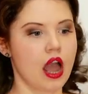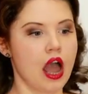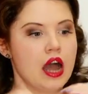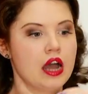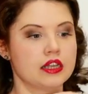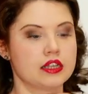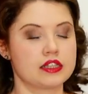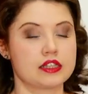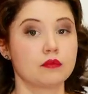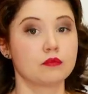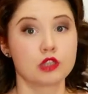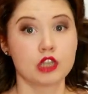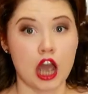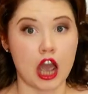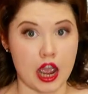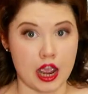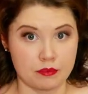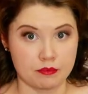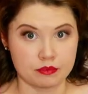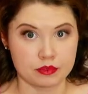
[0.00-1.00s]

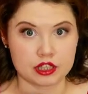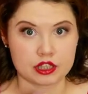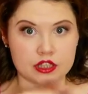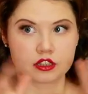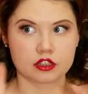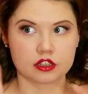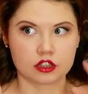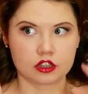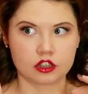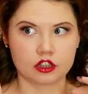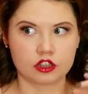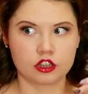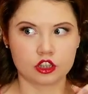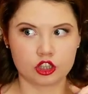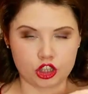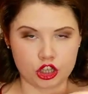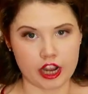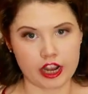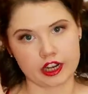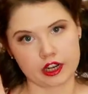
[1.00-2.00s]
Sometimes the
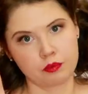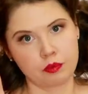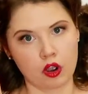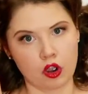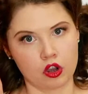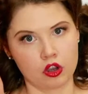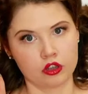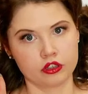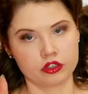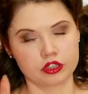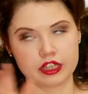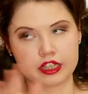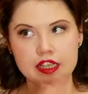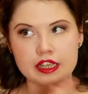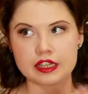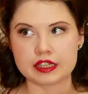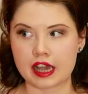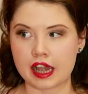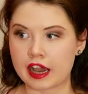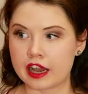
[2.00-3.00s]
jackpot
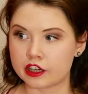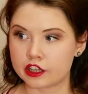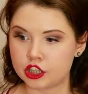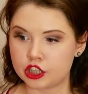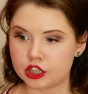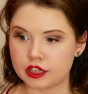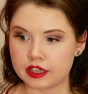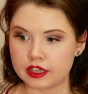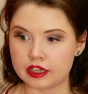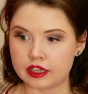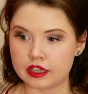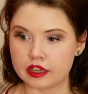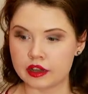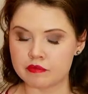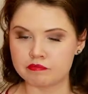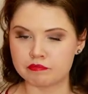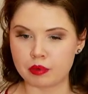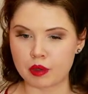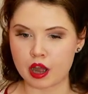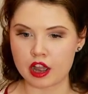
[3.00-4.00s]
is actually
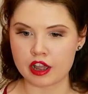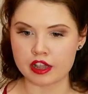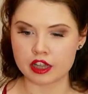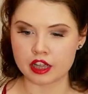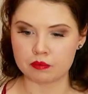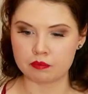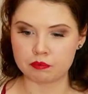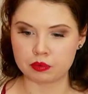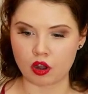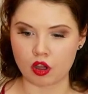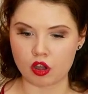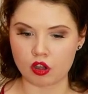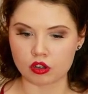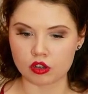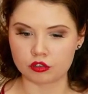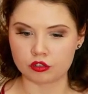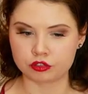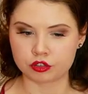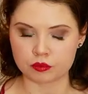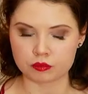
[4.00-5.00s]
buying a block
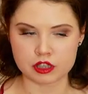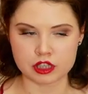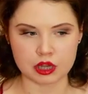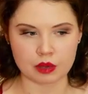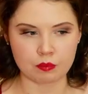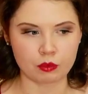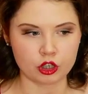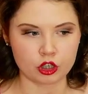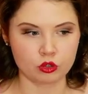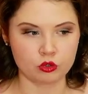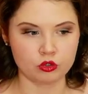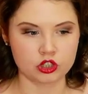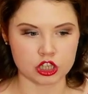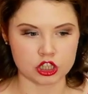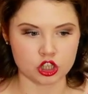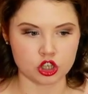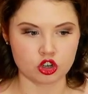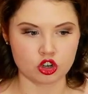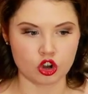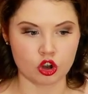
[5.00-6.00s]
from someone who
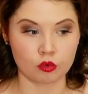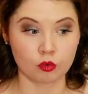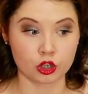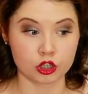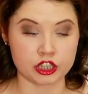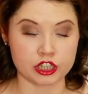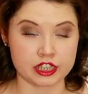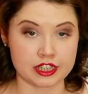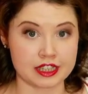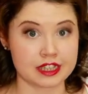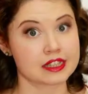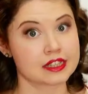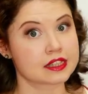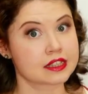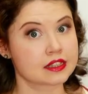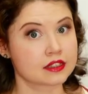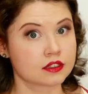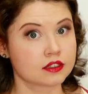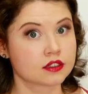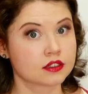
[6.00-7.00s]
doesn't know what it is,
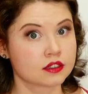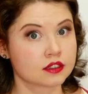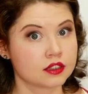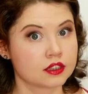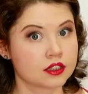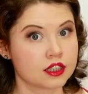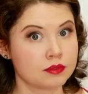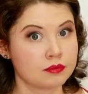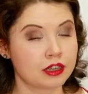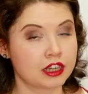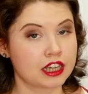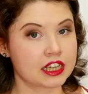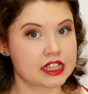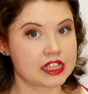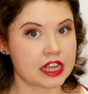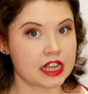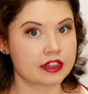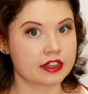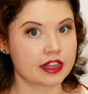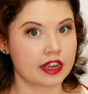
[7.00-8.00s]
because
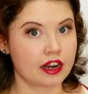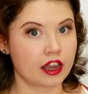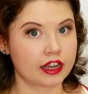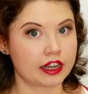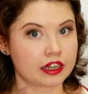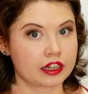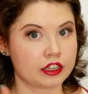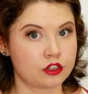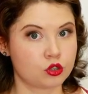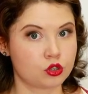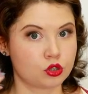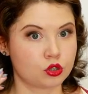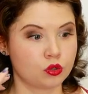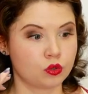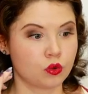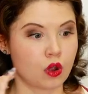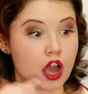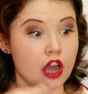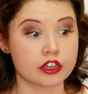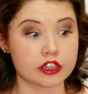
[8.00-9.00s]
then they're likely to
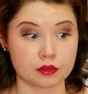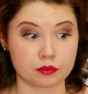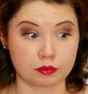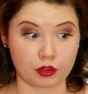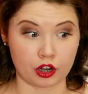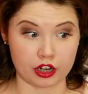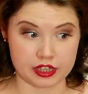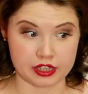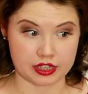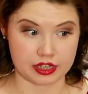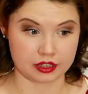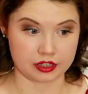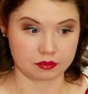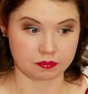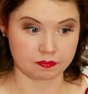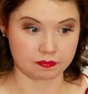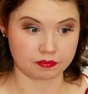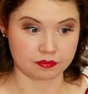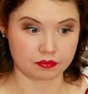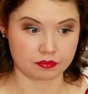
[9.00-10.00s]
underprice it.
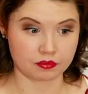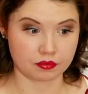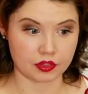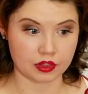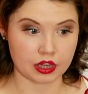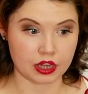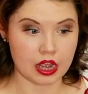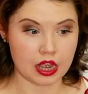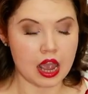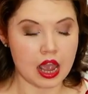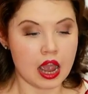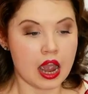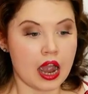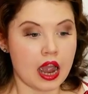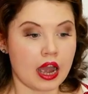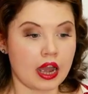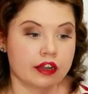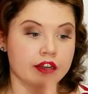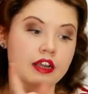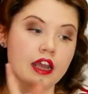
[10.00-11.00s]

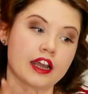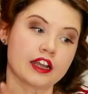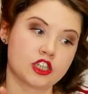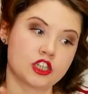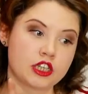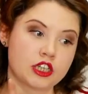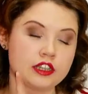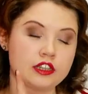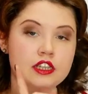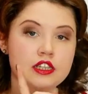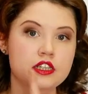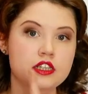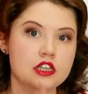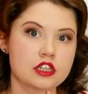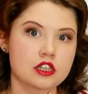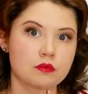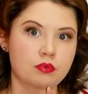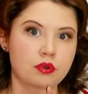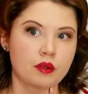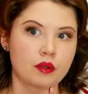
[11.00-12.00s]
And actually, this is the
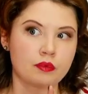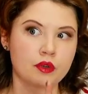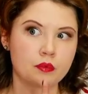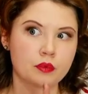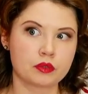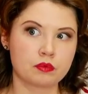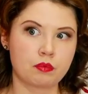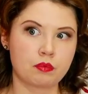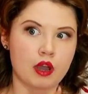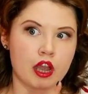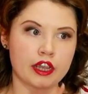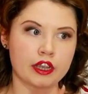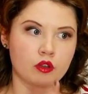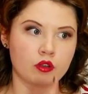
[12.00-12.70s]
problem with buying on